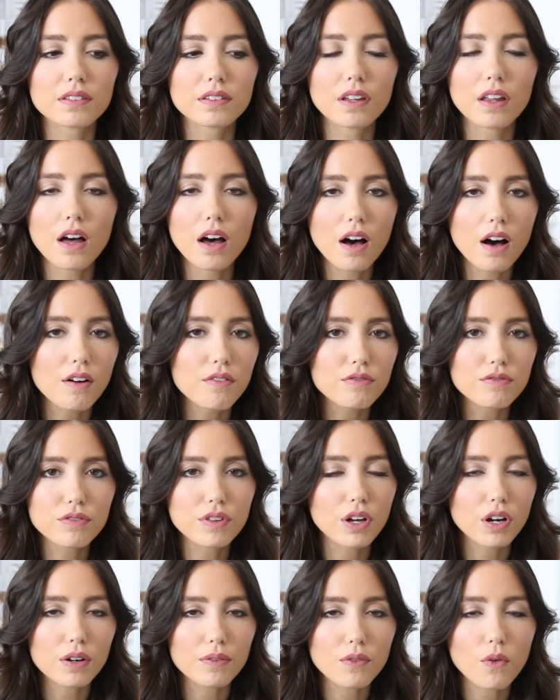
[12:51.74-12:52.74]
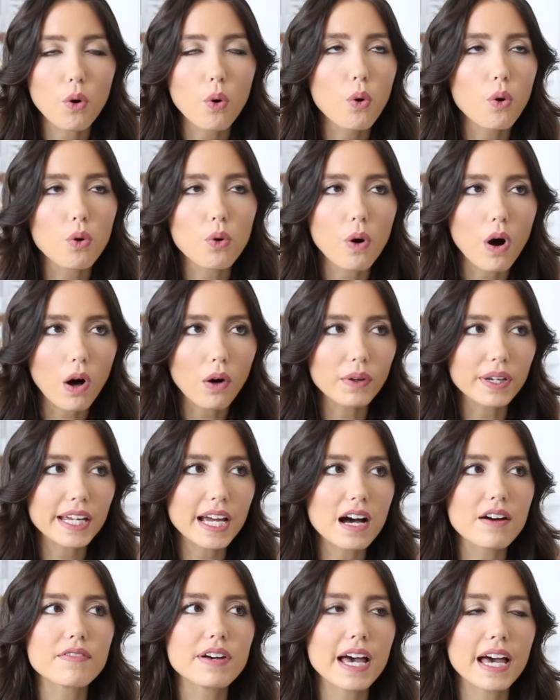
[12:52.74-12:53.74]
love the whole quality
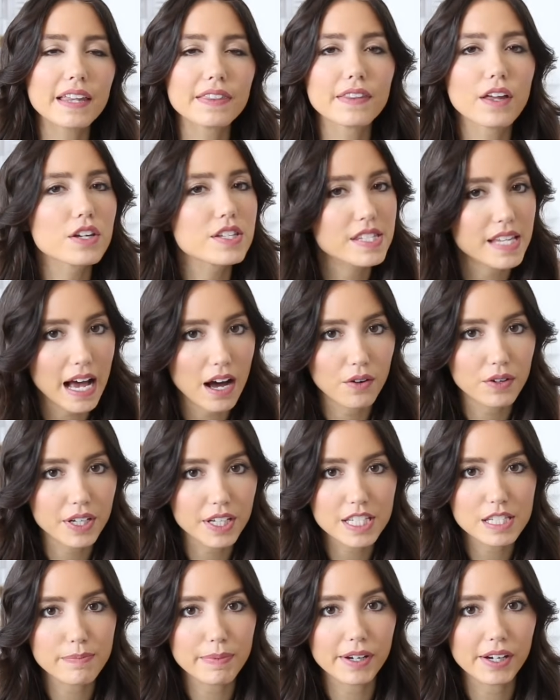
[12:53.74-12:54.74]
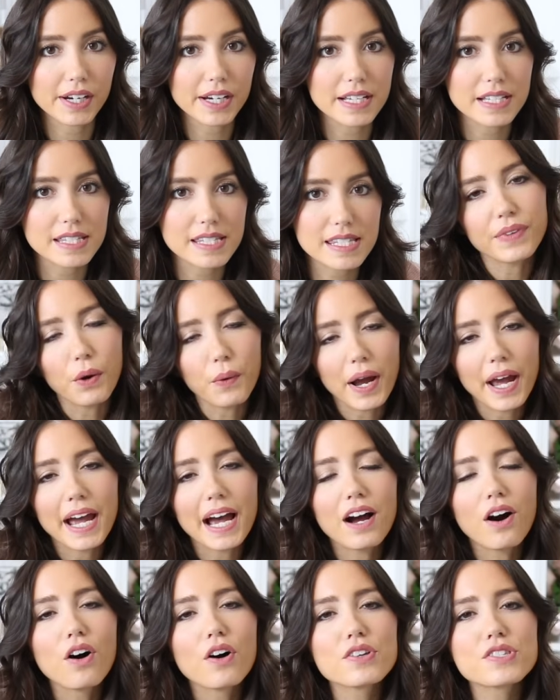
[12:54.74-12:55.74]
of it and the sound experience. Okay,
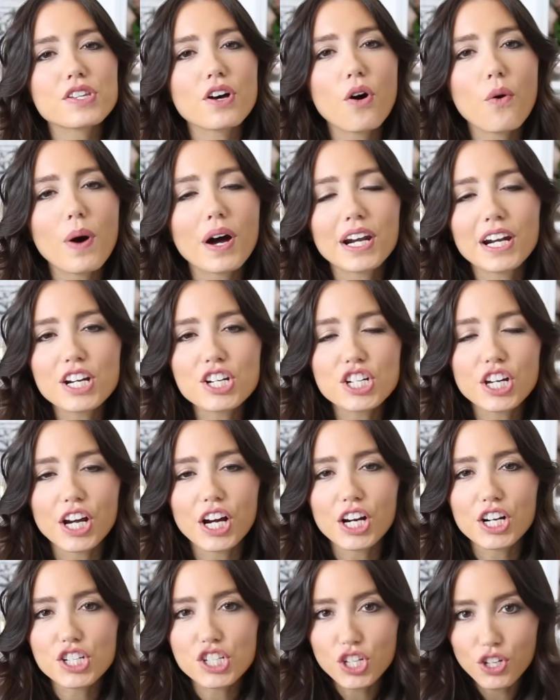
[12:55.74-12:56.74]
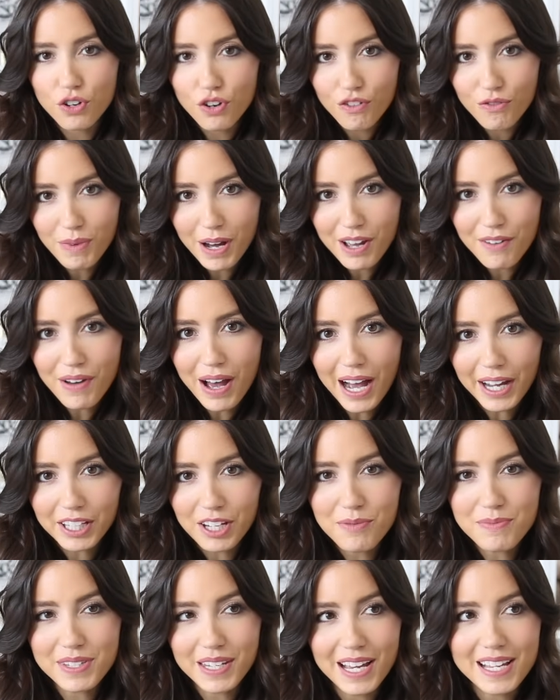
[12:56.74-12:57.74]
I also wanted to share two of my
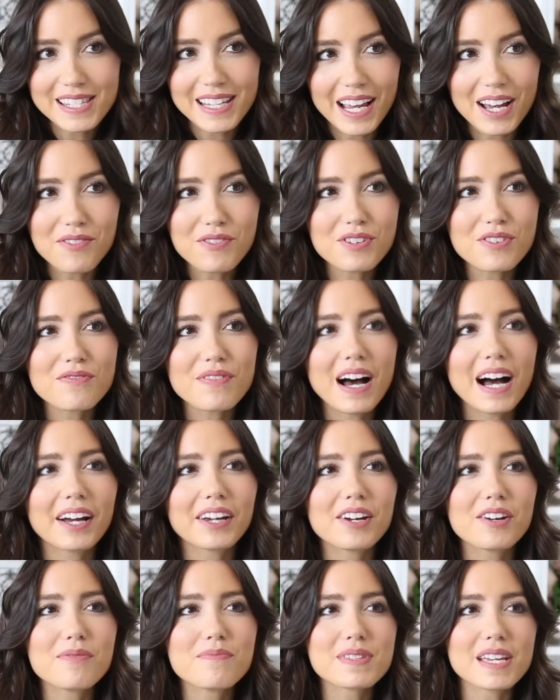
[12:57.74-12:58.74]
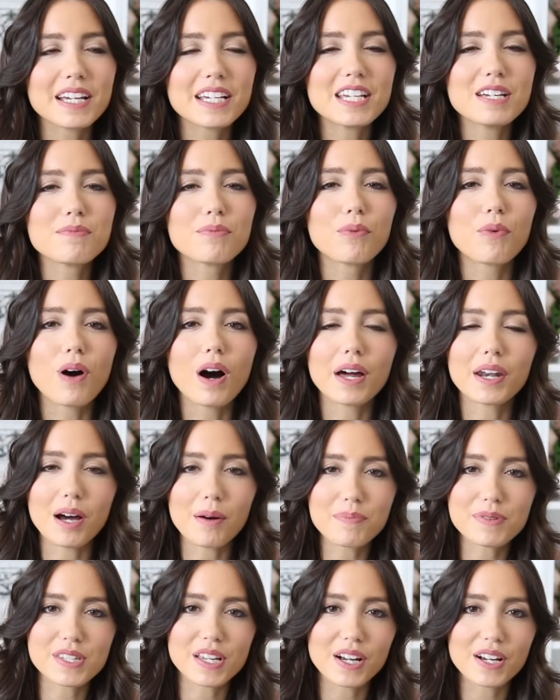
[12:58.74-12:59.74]
vacuums. Yes, I have two vacuums. I keep one
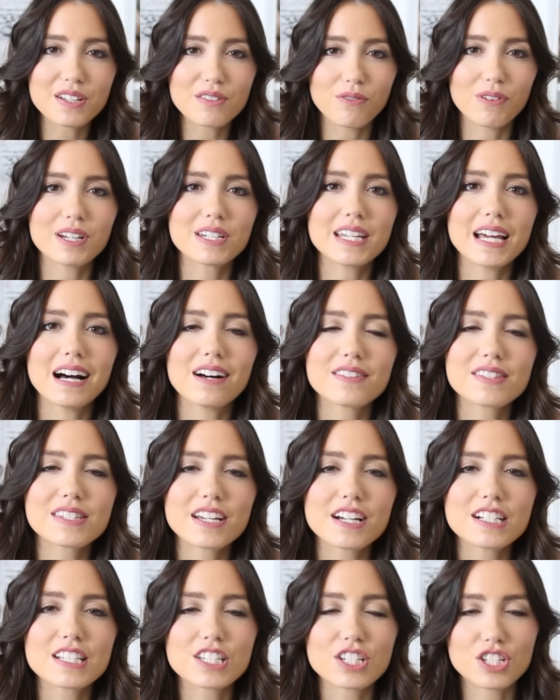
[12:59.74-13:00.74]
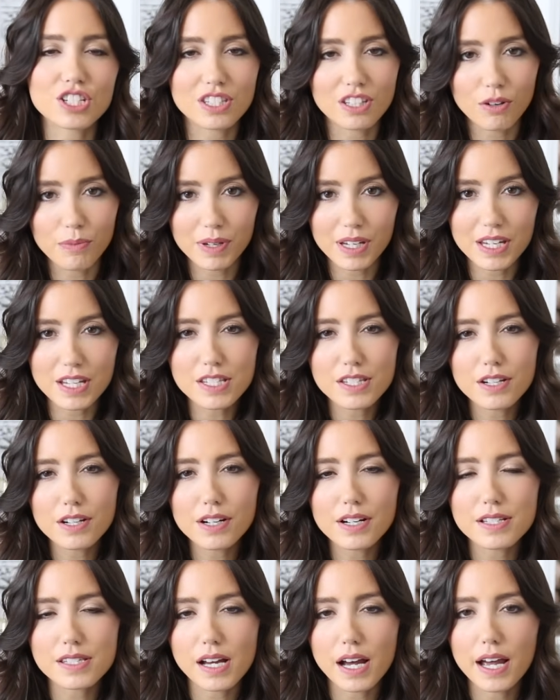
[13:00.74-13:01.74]
upstairs, one downstairs. It's just a little bit easier
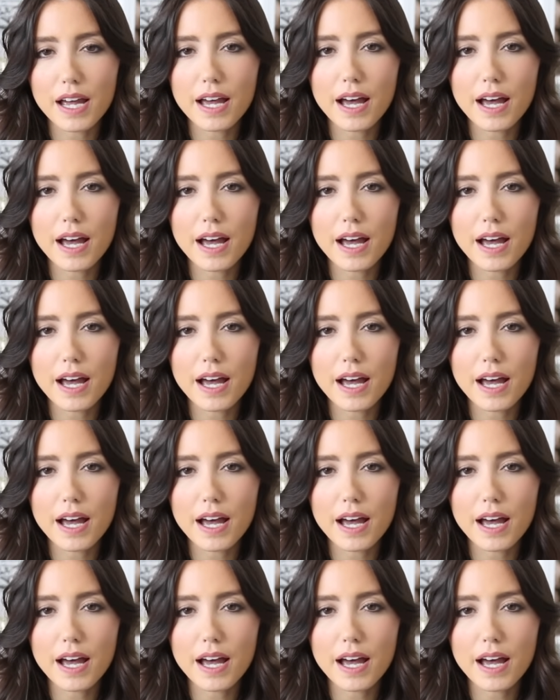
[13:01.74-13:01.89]
because I